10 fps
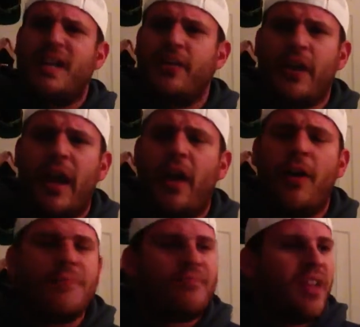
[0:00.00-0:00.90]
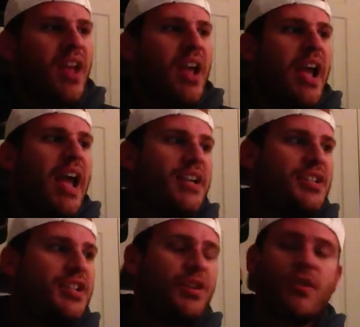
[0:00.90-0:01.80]
give her hell. And
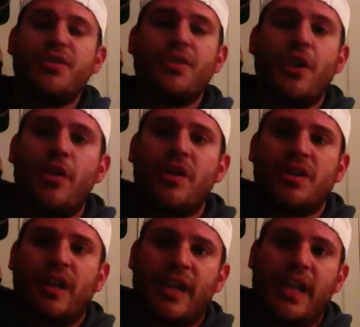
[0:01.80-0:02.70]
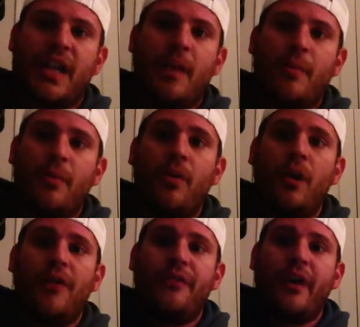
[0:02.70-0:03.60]
she starts to notice like a couple
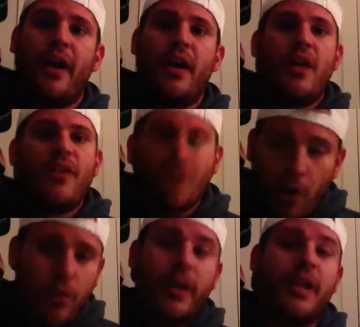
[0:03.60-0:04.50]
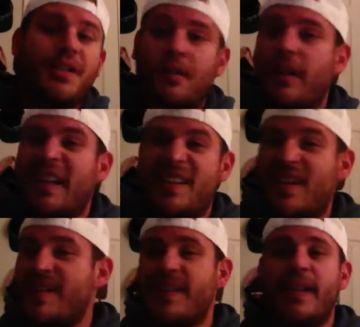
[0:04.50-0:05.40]
of uh, the older kids are like
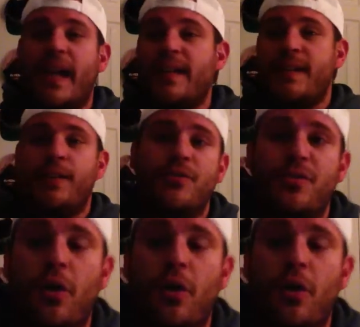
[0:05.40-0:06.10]
16, 18 years